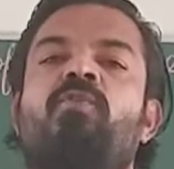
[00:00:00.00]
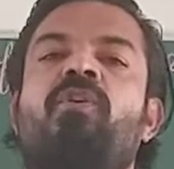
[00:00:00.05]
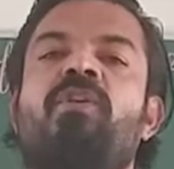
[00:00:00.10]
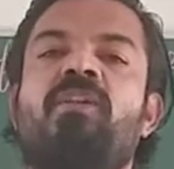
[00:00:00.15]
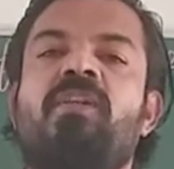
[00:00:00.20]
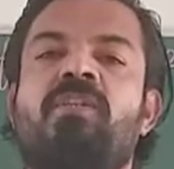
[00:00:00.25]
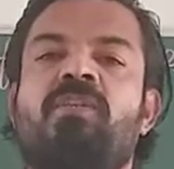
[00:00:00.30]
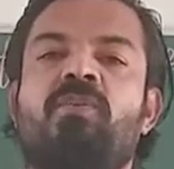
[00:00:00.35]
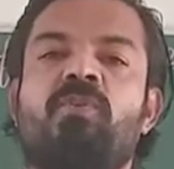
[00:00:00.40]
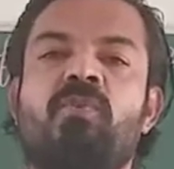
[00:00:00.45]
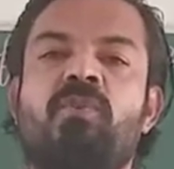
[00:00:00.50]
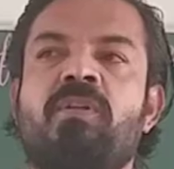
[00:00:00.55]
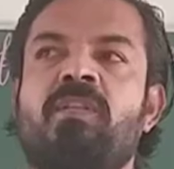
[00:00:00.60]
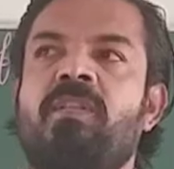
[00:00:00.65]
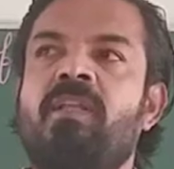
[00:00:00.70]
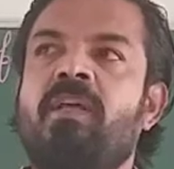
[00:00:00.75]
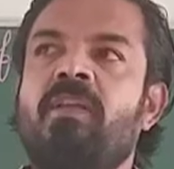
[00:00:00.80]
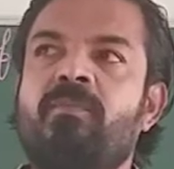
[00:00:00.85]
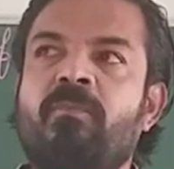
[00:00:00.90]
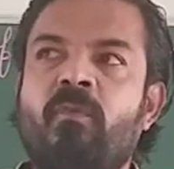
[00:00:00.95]
You understood in
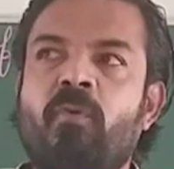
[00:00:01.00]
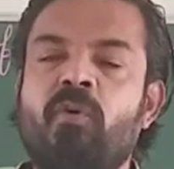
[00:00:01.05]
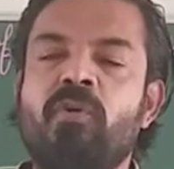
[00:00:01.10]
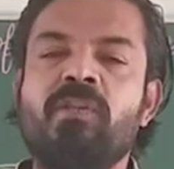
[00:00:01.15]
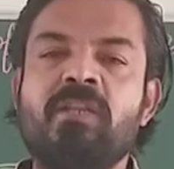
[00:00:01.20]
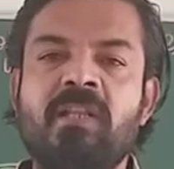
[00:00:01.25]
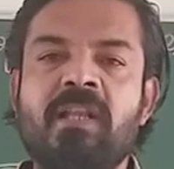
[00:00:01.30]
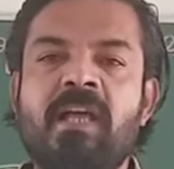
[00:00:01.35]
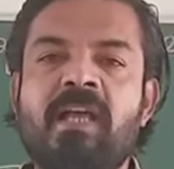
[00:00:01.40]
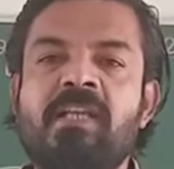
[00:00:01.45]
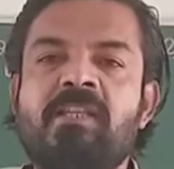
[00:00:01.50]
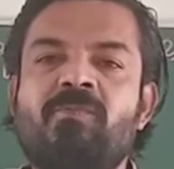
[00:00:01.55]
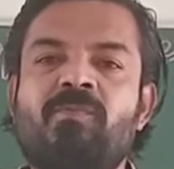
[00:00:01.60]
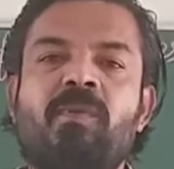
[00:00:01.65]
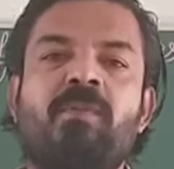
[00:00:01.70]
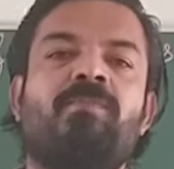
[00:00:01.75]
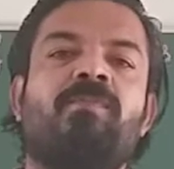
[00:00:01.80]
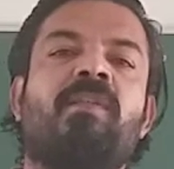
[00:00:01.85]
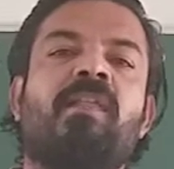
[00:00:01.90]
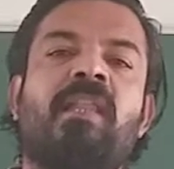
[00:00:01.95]
the 4th class,
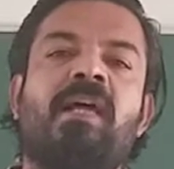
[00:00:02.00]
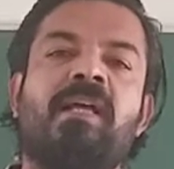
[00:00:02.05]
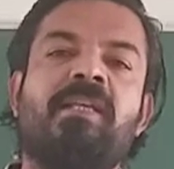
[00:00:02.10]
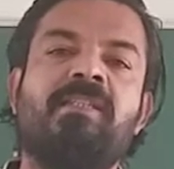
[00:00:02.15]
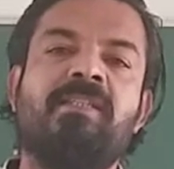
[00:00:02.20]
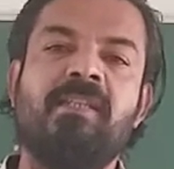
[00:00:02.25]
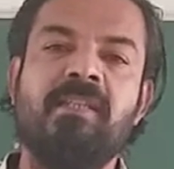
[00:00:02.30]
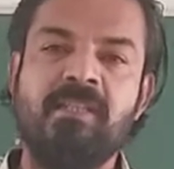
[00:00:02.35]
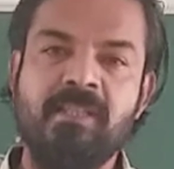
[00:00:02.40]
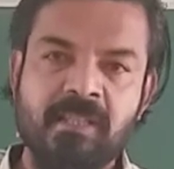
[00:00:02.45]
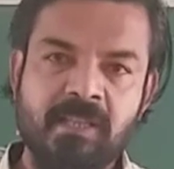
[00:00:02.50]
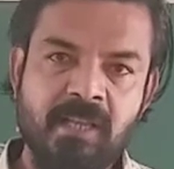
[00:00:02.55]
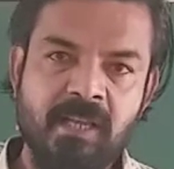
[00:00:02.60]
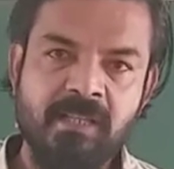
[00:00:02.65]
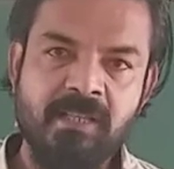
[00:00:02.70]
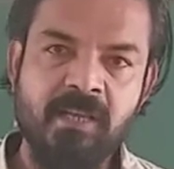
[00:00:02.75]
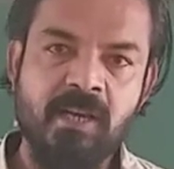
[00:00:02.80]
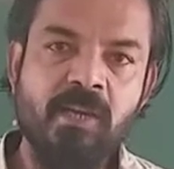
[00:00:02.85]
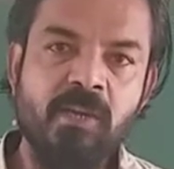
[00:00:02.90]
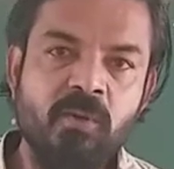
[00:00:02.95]
5th class, 6th
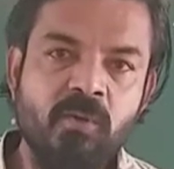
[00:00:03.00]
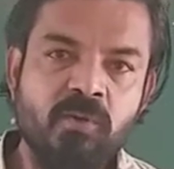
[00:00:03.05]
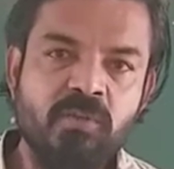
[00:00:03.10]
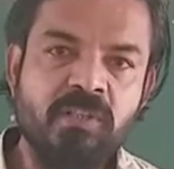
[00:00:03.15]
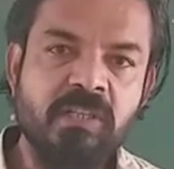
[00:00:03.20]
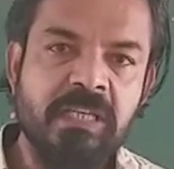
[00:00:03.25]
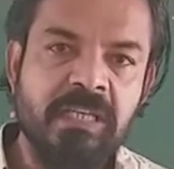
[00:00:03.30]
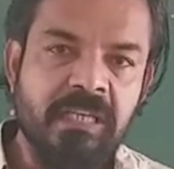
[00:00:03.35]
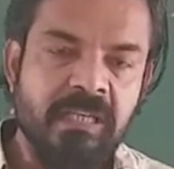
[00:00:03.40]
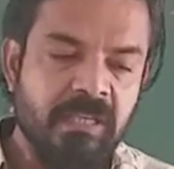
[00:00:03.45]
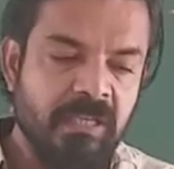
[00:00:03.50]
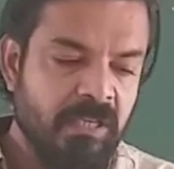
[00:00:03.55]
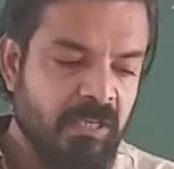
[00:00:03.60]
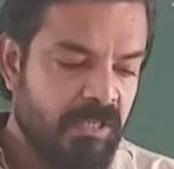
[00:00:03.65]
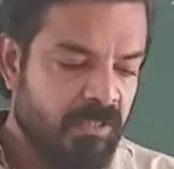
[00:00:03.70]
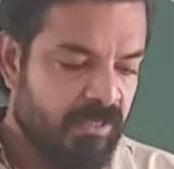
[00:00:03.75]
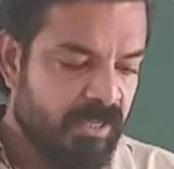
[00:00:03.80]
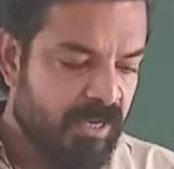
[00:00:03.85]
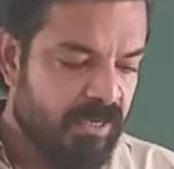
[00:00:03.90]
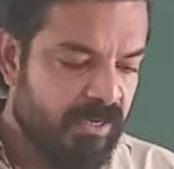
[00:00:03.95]
class continuously
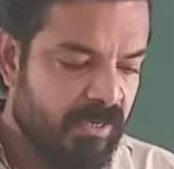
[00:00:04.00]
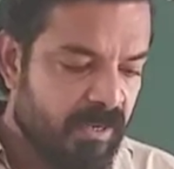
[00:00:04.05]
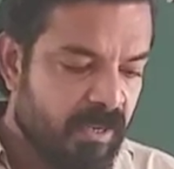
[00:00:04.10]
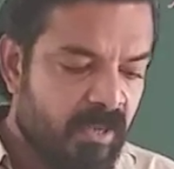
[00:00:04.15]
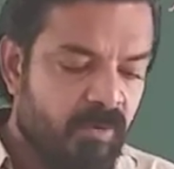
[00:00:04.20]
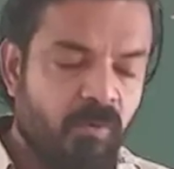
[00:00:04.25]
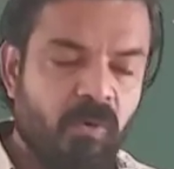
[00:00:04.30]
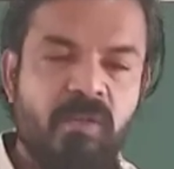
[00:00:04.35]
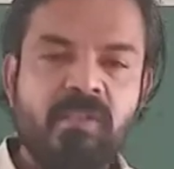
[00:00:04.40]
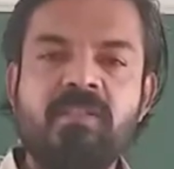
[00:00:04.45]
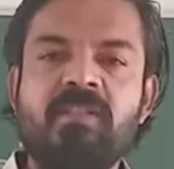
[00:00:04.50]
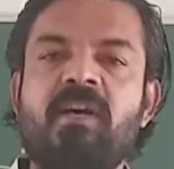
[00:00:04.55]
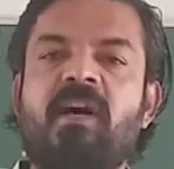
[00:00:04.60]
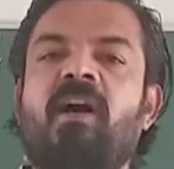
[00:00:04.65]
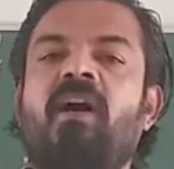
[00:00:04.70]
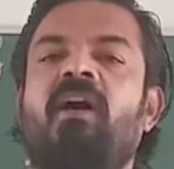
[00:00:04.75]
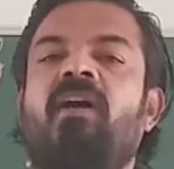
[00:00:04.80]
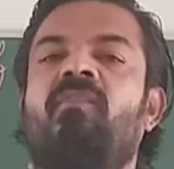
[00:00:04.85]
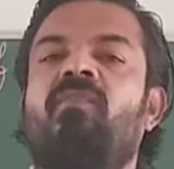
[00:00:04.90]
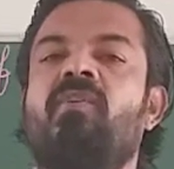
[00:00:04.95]
that what is the
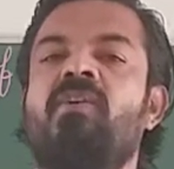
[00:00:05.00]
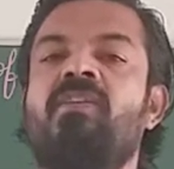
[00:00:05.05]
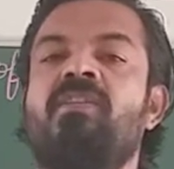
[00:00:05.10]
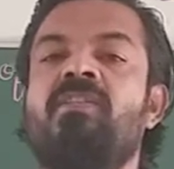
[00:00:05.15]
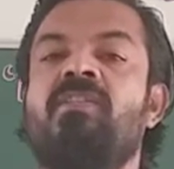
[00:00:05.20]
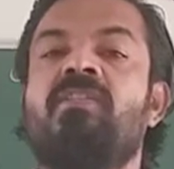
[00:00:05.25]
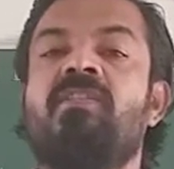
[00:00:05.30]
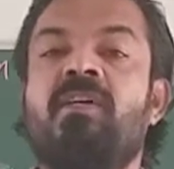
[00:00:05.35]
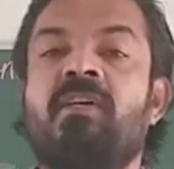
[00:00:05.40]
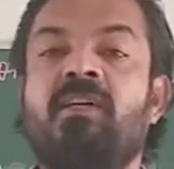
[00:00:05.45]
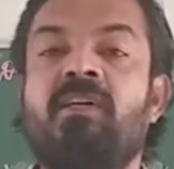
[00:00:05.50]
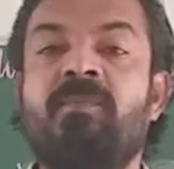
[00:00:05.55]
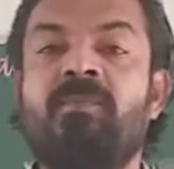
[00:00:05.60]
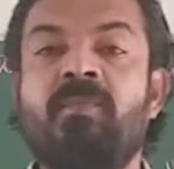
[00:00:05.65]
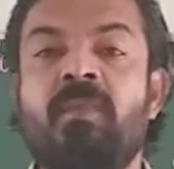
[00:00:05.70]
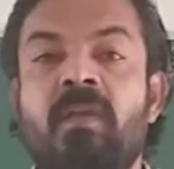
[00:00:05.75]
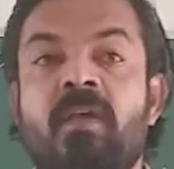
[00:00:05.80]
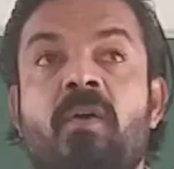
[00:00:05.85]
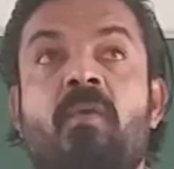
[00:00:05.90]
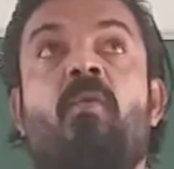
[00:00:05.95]
herb, what is the
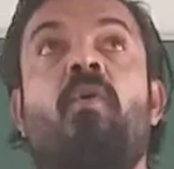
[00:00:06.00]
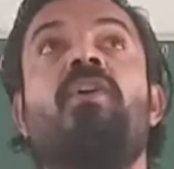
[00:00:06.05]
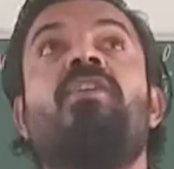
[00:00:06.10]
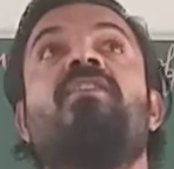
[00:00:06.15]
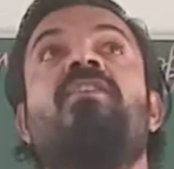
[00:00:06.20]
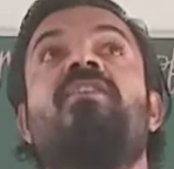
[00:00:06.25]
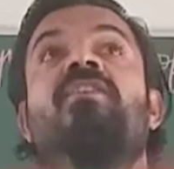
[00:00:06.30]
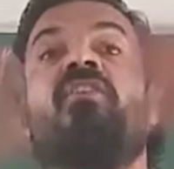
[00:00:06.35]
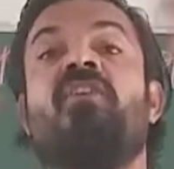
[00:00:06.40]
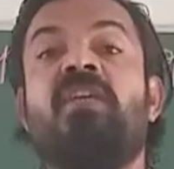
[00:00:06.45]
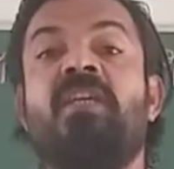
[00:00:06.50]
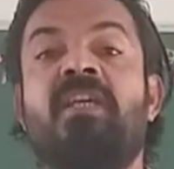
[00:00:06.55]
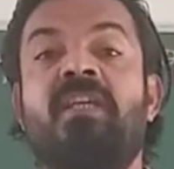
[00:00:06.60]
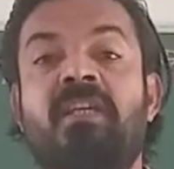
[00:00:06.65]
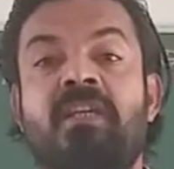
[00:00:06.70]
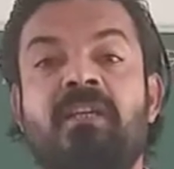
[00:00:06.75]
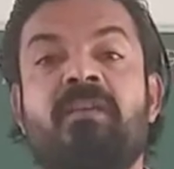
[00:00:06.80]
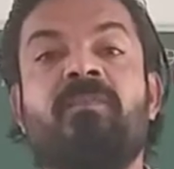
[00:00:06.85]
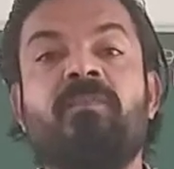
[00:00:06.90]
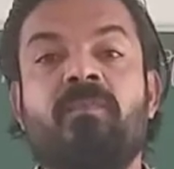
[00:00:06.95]
shrub, what is the
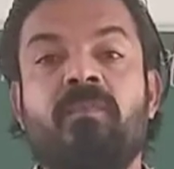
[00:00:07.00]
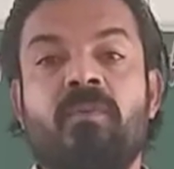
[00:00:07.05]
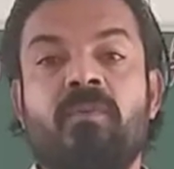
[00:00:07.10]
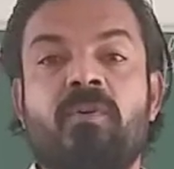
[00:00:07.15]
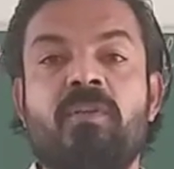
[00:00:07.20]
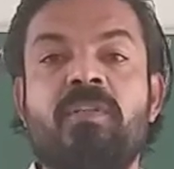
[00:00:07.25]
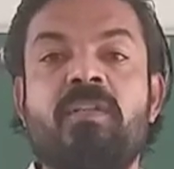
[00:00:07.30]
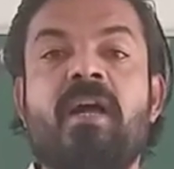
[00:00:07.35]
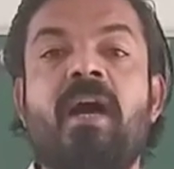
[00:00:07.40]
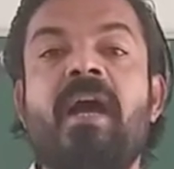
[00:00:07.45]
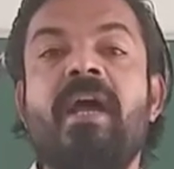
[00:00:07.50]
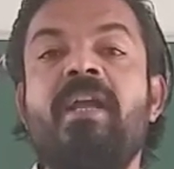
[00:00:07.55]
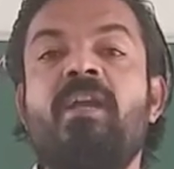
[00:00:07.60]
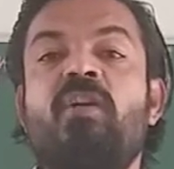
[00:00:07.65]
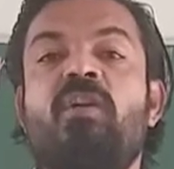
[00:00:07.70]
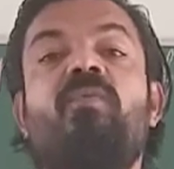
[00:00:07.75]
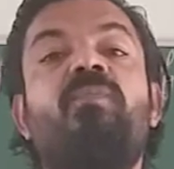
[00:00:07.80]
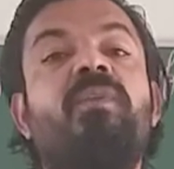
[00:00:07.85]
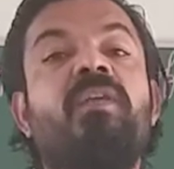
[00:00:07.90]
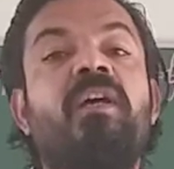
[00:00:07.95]
tree, what is the height
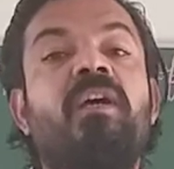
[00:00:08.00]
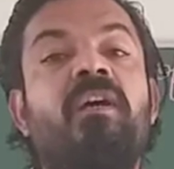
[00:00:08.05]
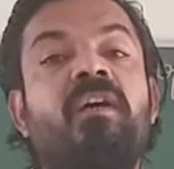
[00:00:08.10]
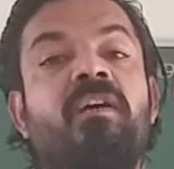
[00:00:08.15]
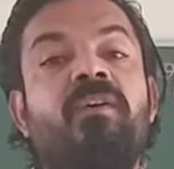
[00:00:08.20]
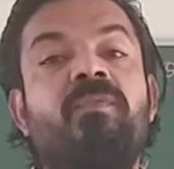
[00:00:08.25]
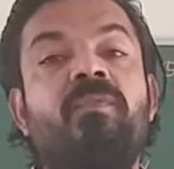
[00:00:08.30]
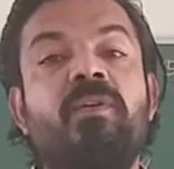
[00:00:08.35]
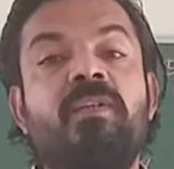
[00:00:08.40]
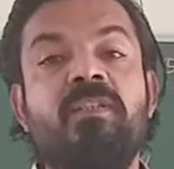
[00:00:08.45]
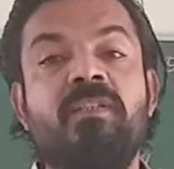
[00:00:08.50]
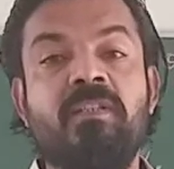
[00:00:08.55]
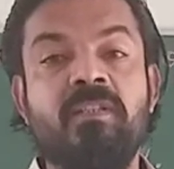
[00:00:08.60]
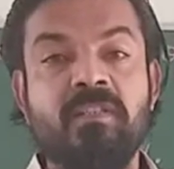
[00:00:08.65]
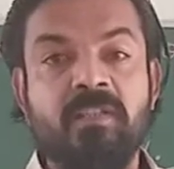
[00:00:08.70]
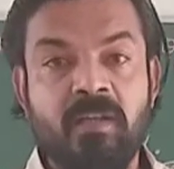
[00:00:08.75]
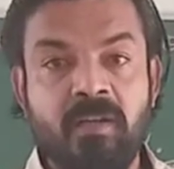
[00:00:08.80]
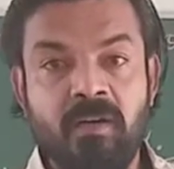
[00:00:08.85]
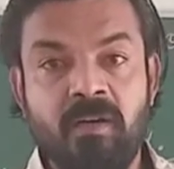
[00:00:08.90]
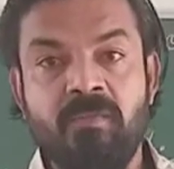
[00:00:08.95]
of the herb, what is the
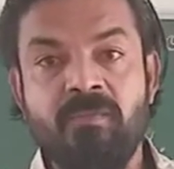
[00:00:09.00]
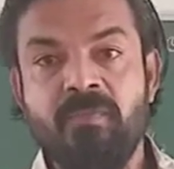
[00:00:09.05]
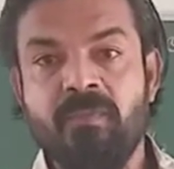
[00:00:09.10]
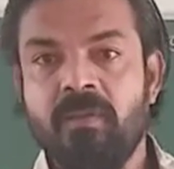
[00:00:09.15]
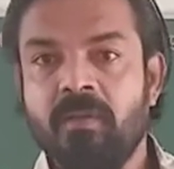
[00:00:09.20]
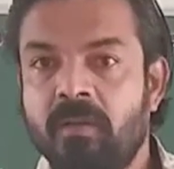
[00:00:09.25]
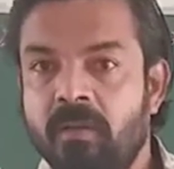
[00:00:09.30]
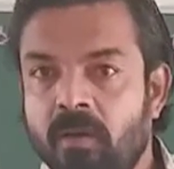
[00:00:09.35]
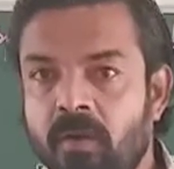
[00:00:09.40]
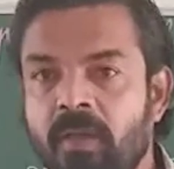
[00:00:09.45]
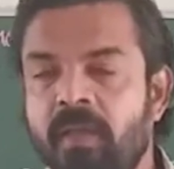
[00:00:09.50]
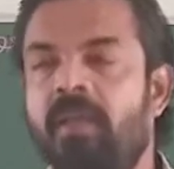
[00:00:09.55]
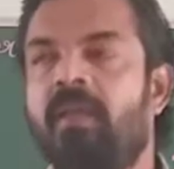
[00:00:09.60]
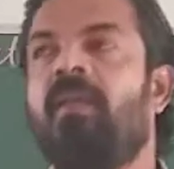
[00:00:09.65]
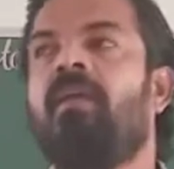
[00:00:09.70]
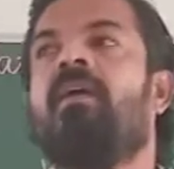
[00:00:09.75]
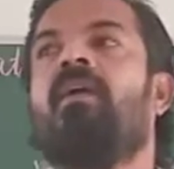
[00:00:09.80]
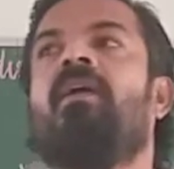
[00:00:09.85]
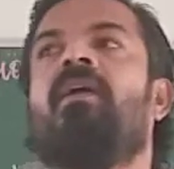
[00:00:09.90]
shrubs. Okay.